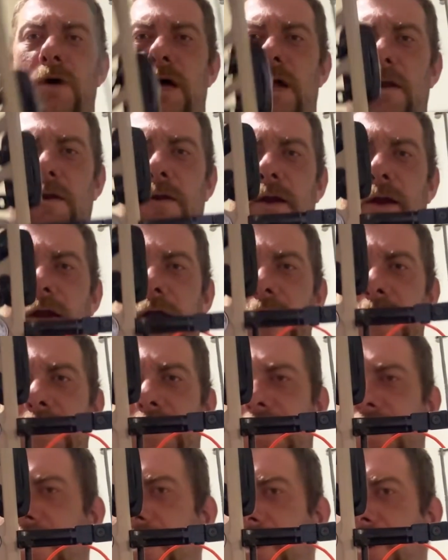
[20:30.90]
Elite
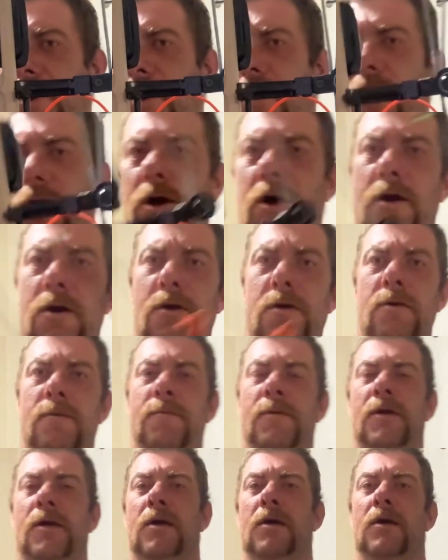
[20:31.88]
logo.
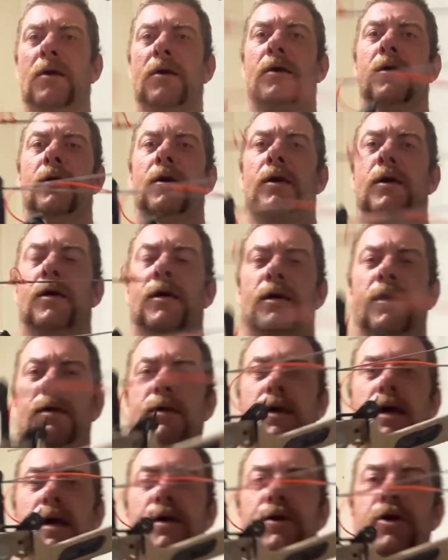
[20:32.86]

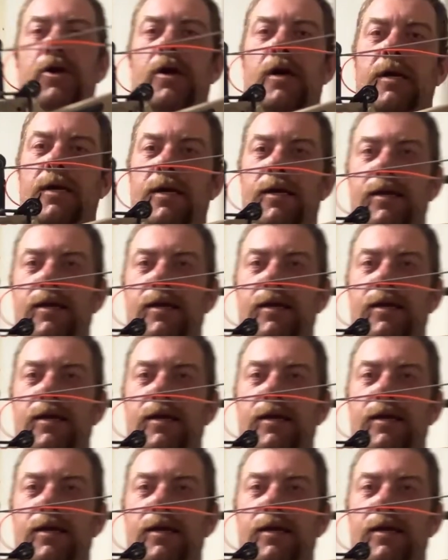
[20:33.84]
So as you guys can